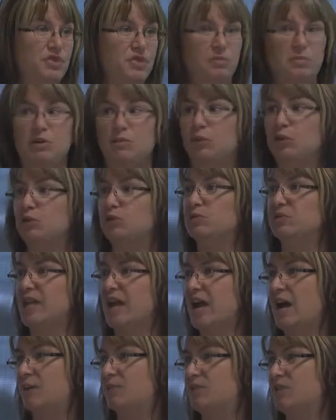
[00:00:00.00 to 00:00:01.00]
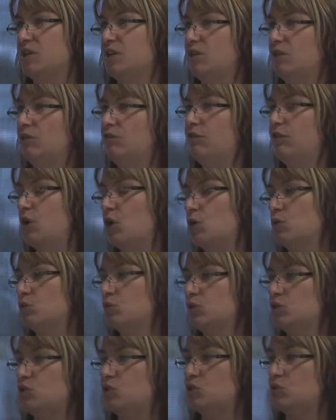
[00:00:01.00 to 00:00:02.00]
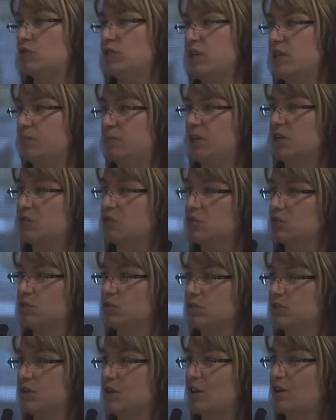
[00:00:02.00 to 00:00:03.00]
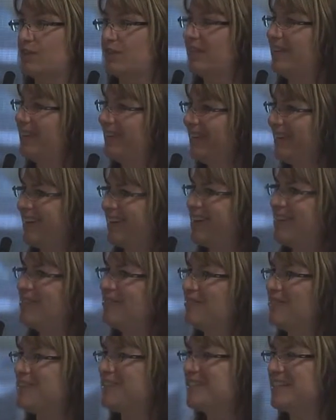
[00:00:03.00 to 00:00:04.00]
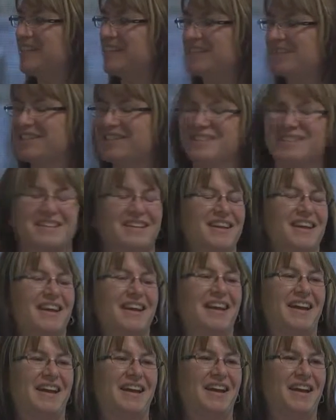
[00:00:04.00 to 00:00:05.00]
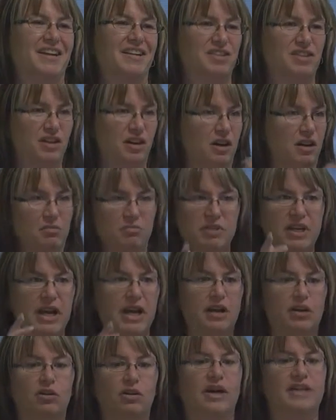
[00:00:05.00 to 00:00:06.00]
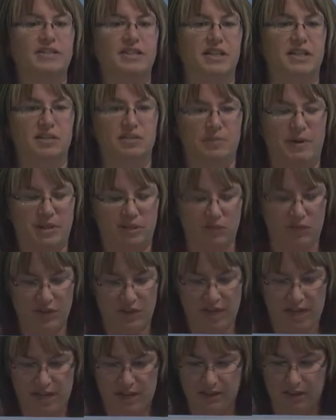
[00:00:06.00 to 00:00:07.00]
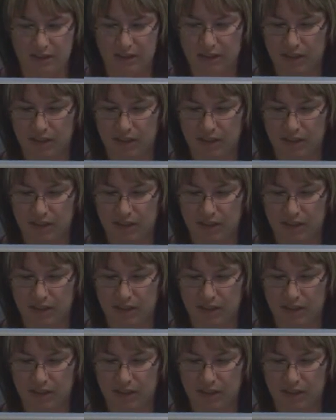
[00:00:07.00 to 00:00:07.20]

Some people use apps on their phones to take pictures of receipts and categorize an expense for that.